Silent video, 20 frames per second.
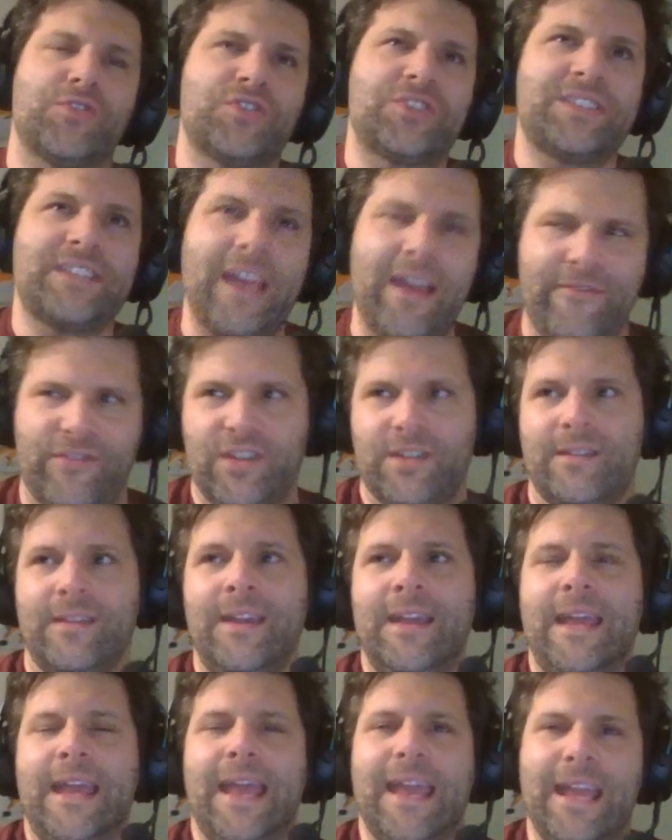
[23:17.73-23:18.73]
7
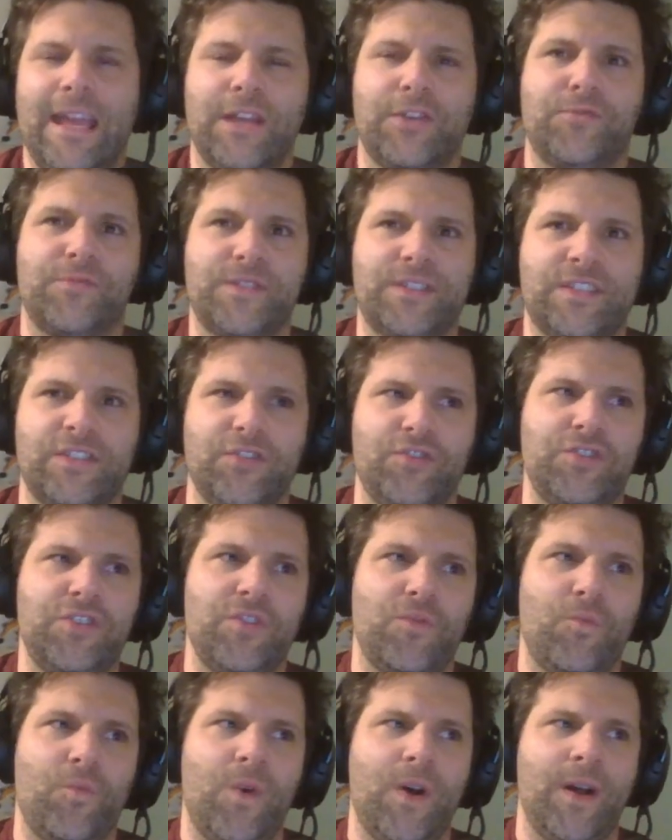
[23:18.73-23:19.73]
and
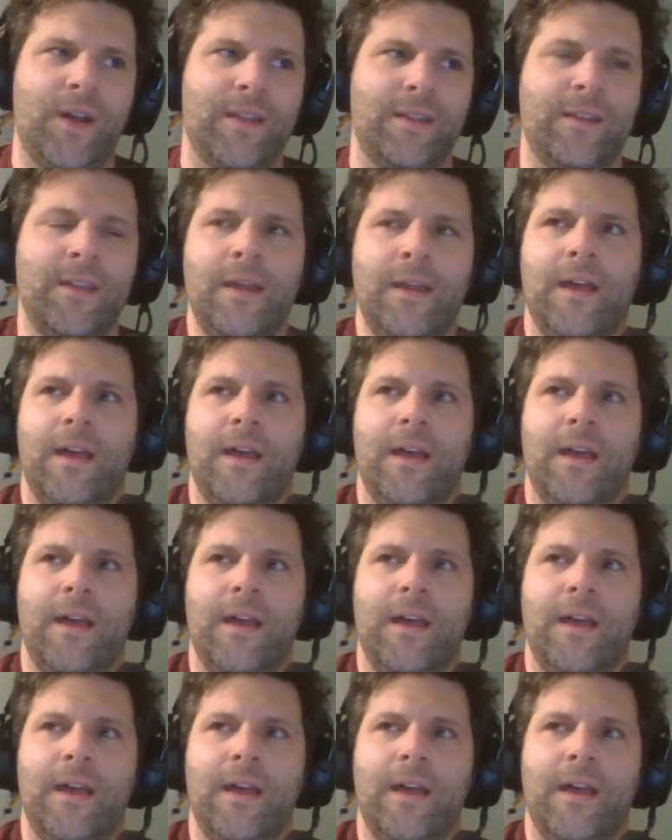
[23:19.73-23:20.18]
resilient 1,